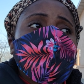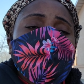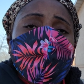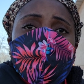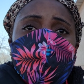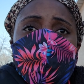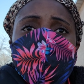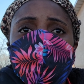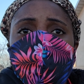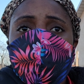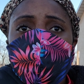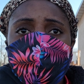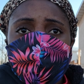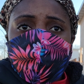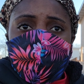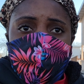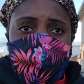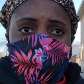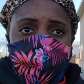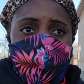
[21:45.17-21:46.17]
we switch up
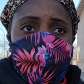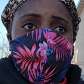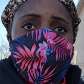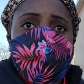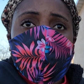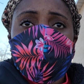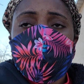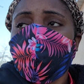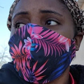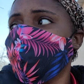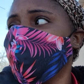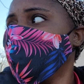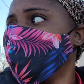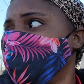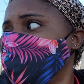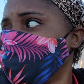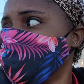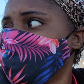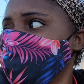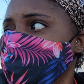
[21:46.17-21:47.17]
things
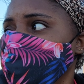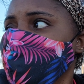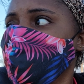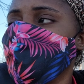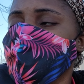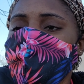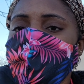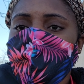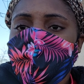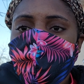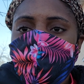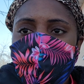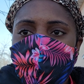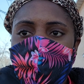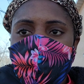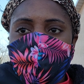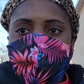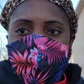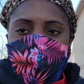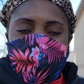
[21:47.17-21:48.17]
a little
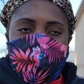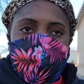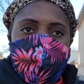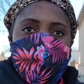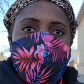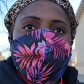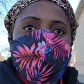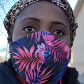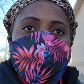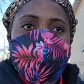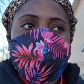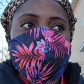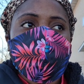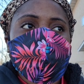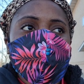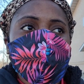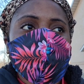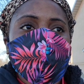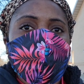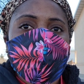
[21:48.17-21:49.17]
start to eat
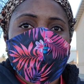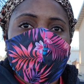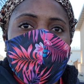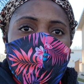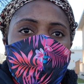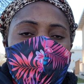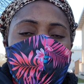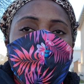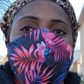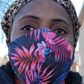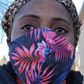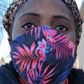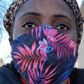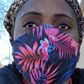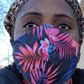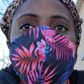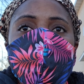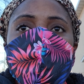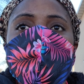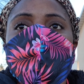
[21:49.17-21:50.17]
stuff that I
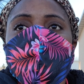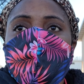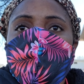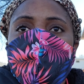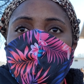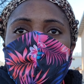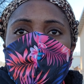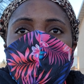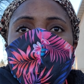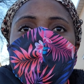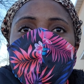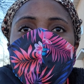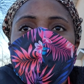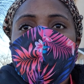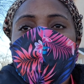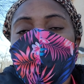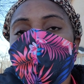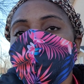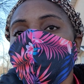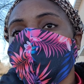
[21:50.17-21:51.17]
never
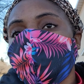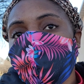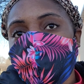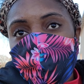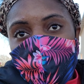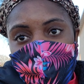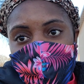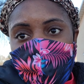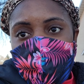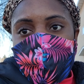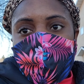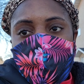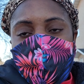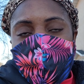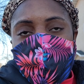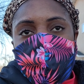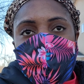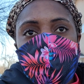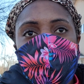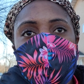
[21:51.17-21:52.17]
considered
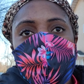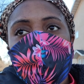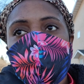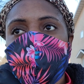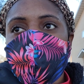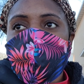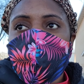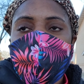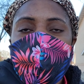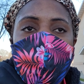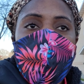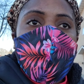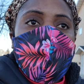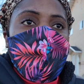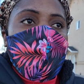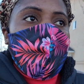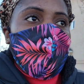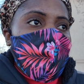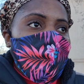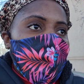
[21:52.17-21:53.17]
eating
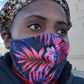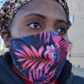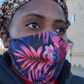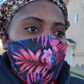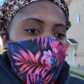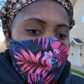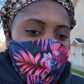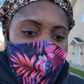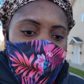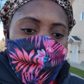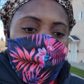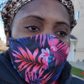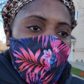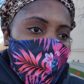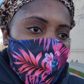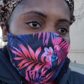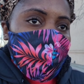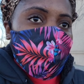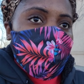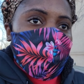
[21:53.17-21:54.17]
and I'm
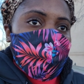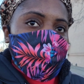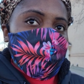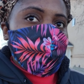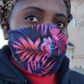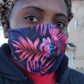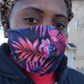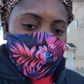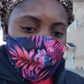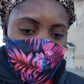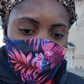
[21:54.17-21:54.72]
liking it